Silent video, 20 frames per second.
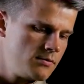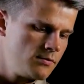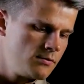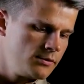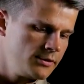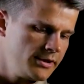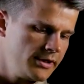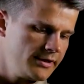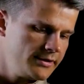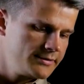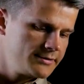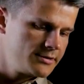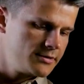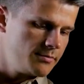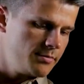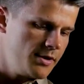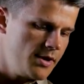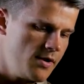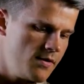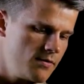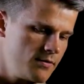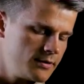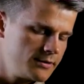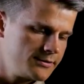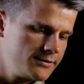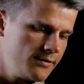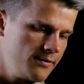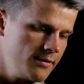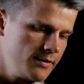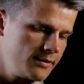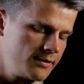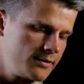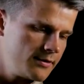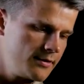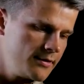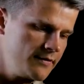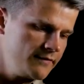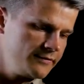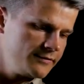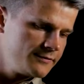we'll get into the power and torque
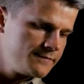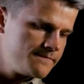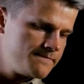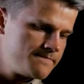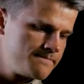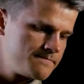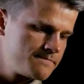curves.